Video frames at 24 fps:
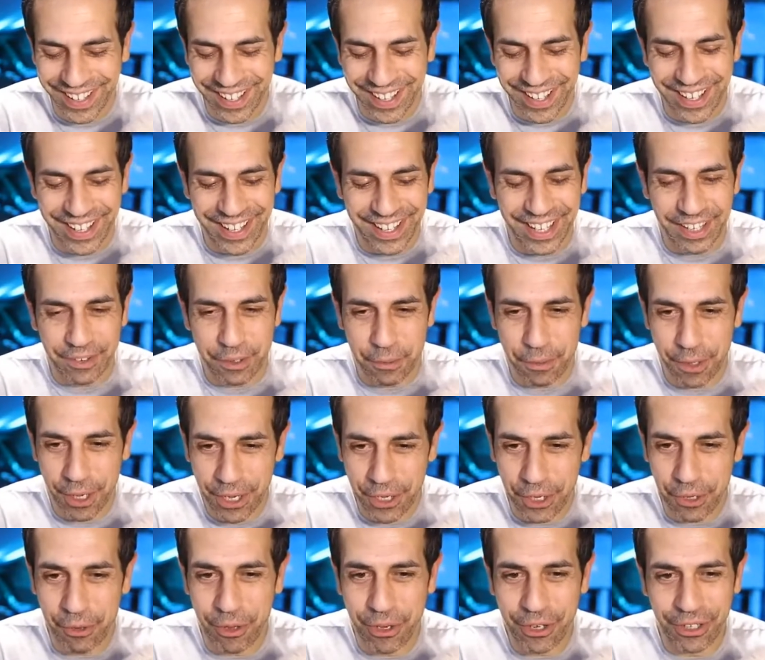And we probably
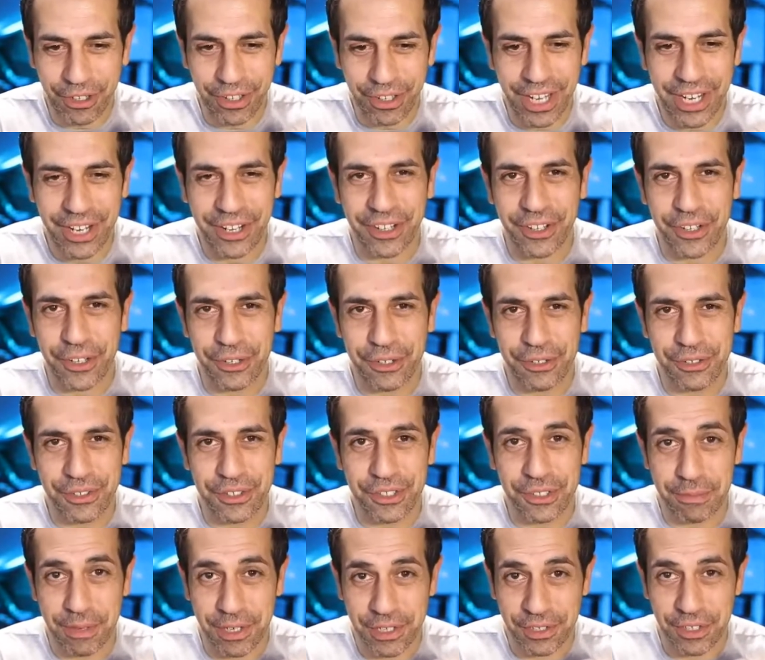don't want her to lay on those,
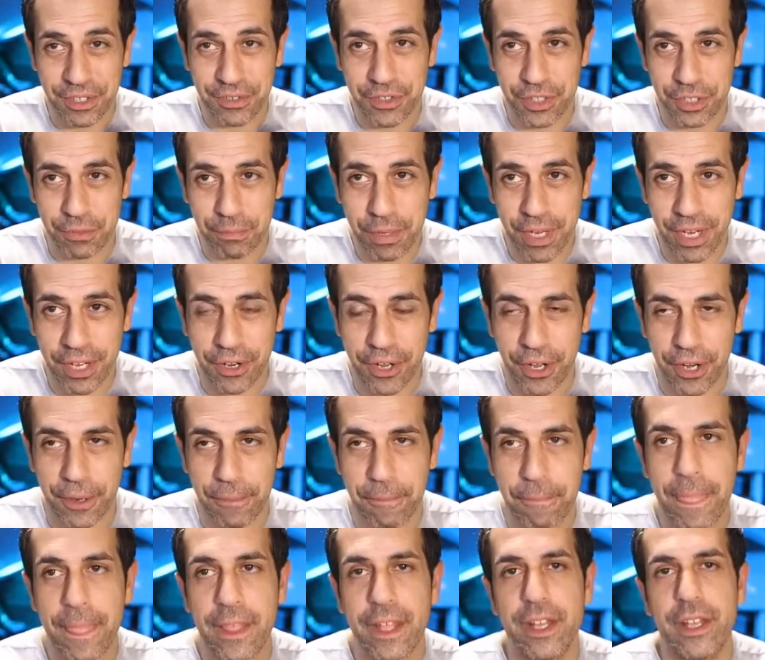especially if she's peeing on them.
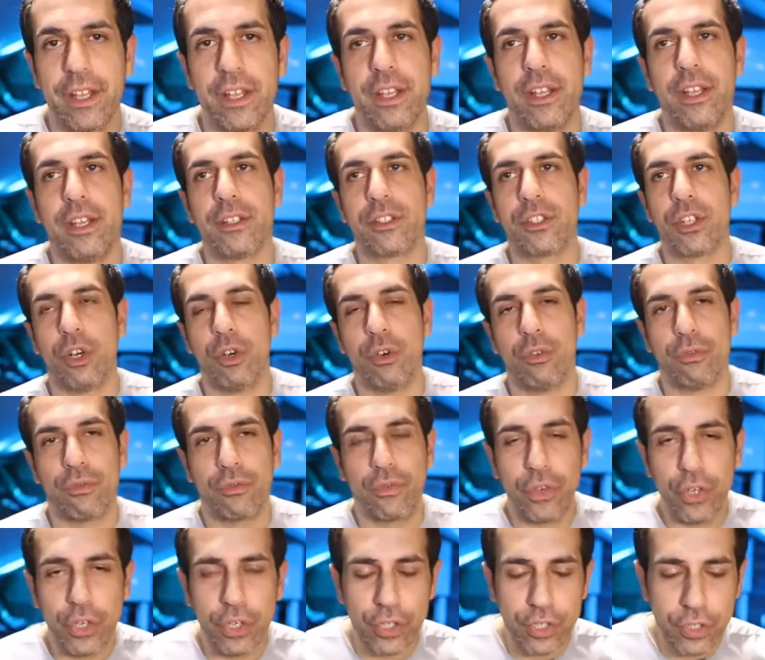So
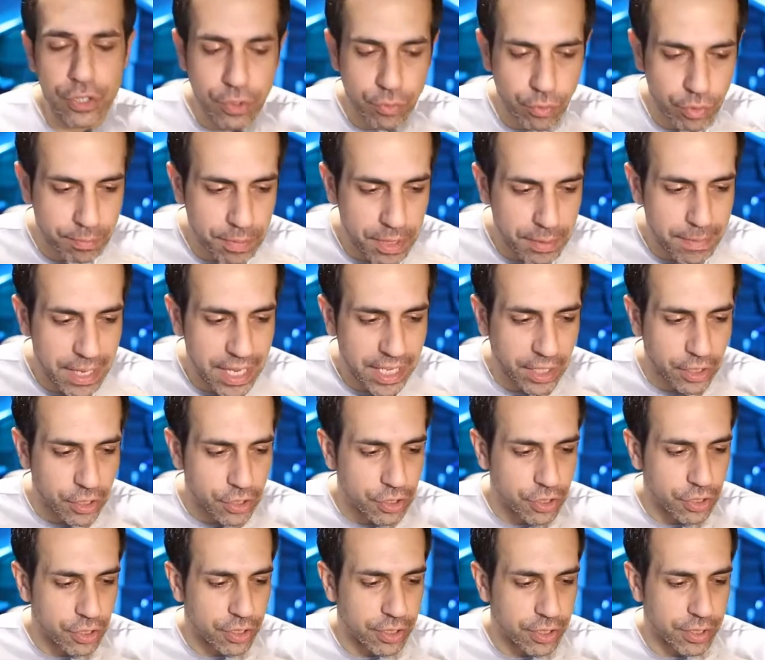first would be making
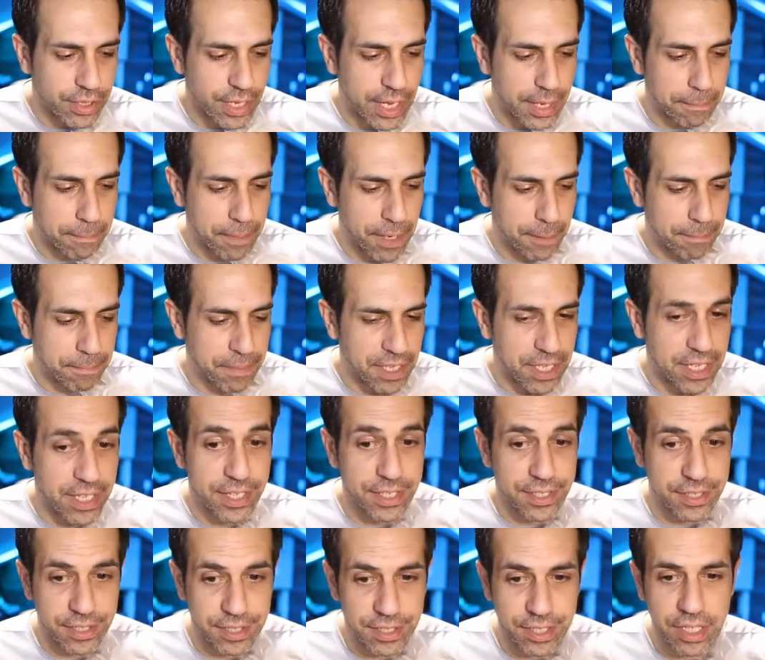sure that that puppy is
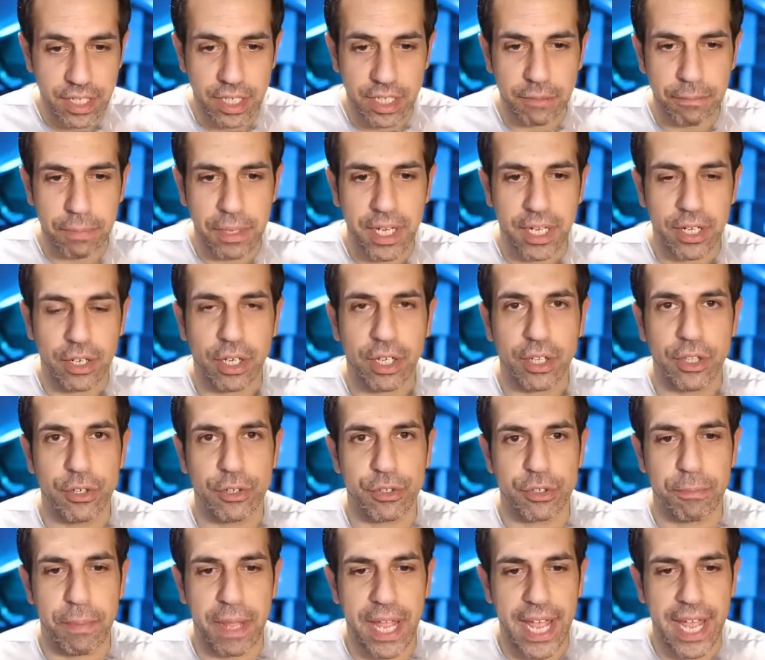indeed peeing on those
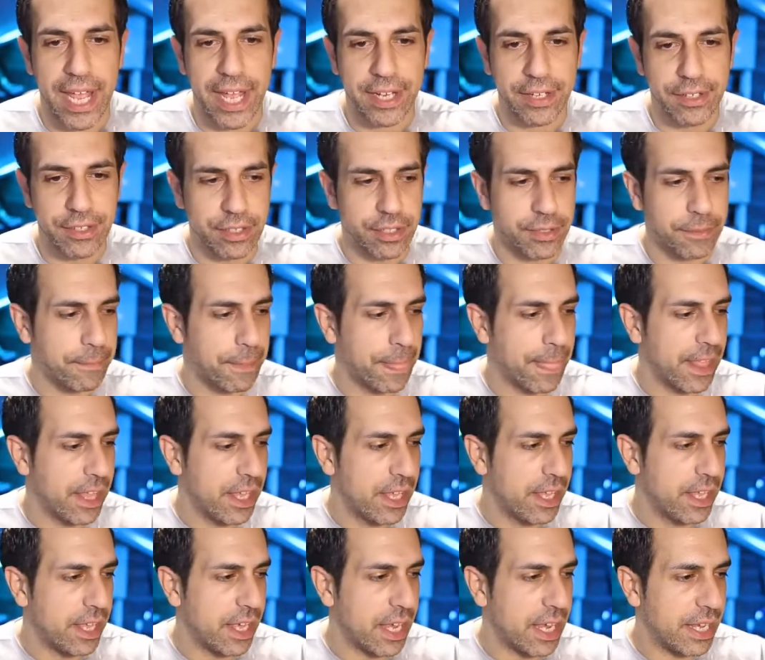pads.
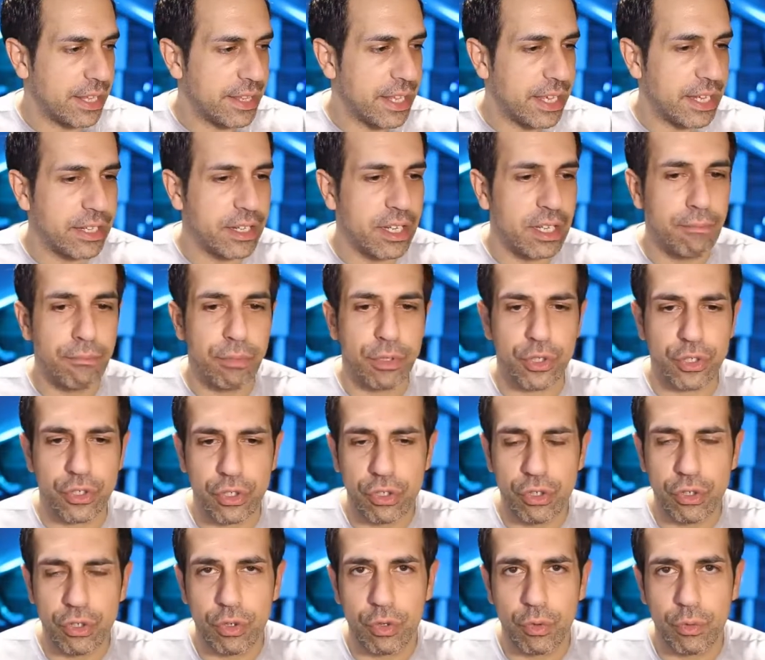And then number
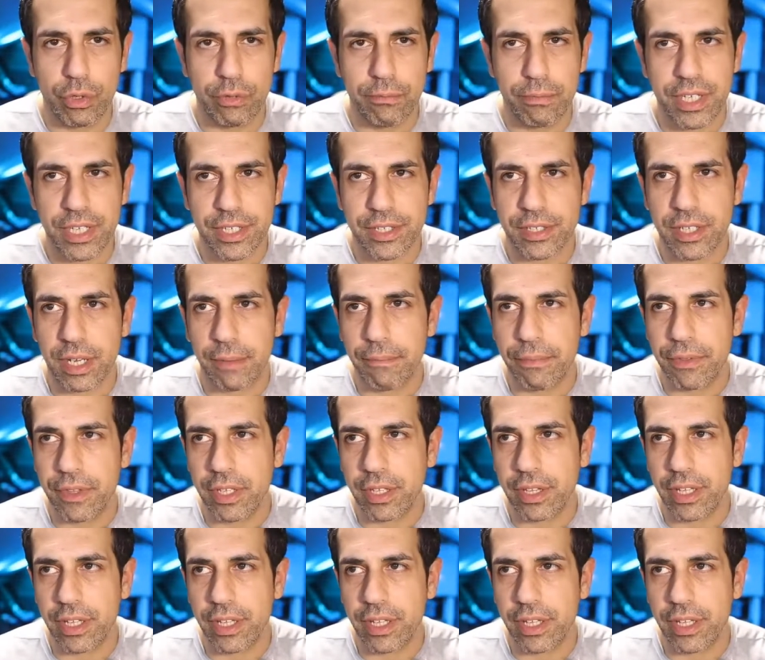two would be something that